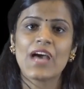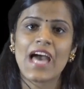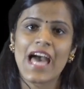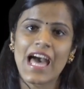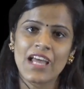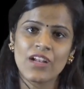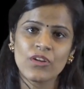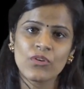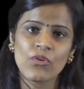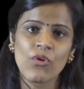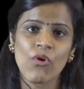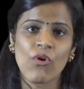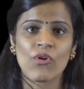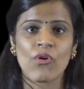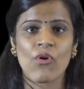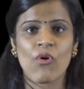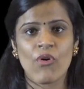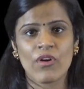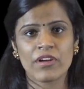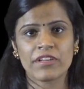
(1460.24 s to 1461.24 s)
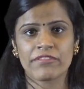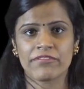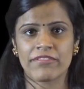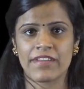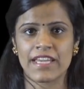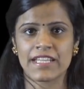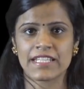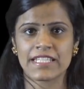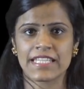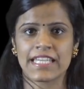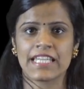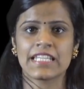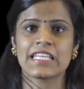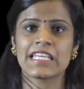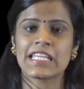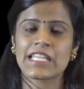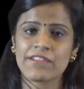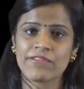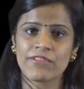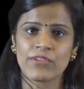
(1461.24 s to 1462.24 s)
The halo or horn effect
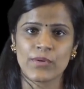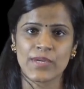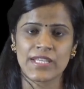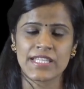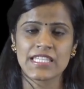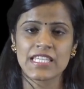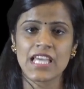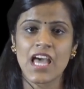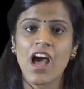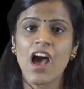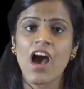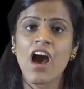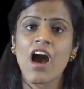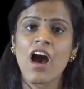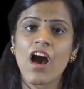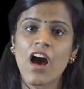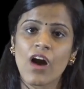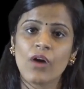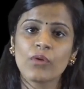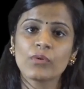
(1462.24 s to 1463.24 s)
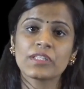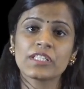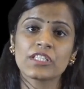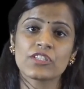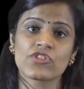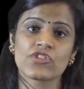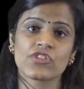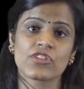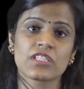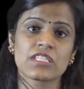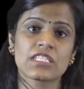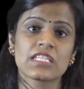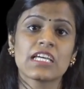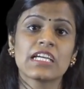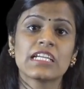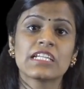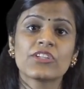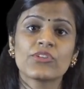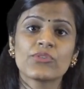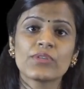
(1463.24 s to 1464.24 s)
can influence how
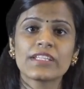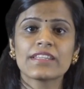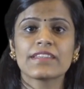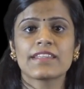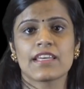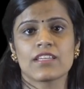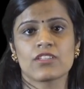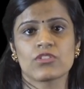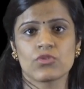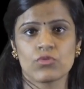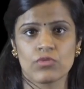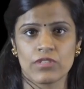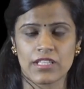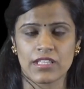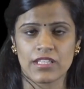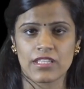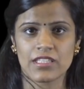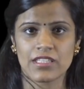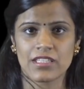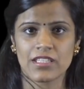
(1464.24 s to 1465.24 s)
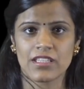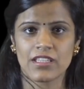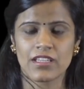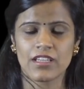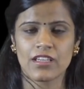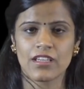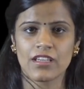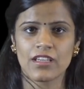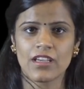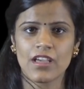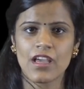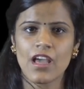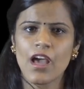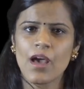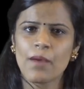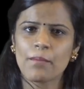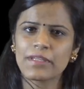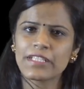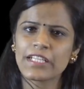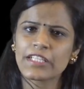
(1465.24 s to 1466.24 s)
teachers treat their students,
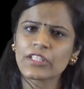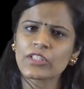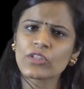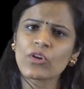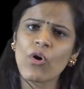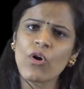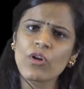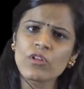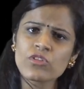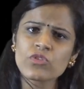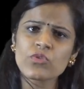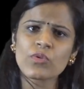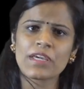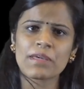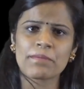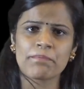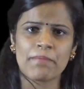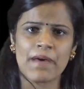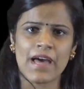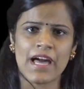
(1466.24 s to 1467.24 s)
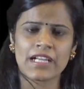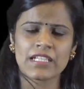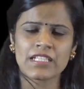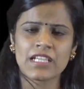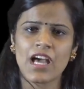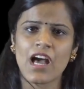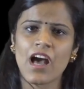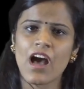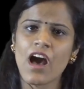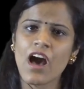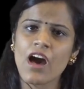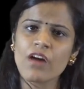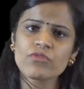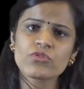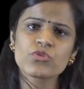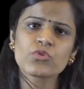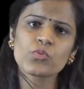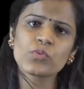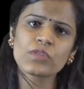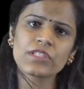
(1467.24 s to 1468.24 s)
but it can also impact
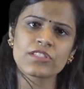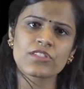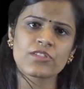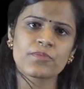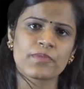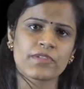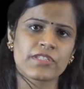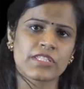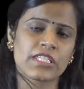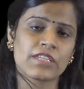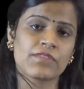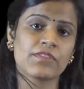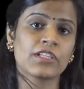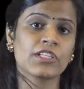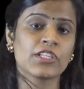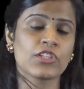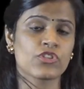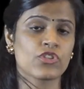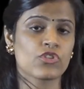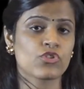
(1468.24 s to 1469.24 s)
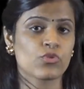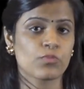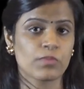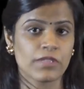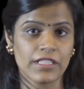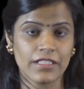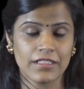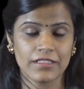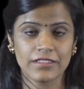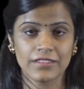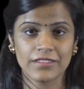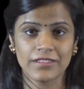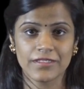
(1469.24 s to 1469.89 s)
how students perceive the teachers to be.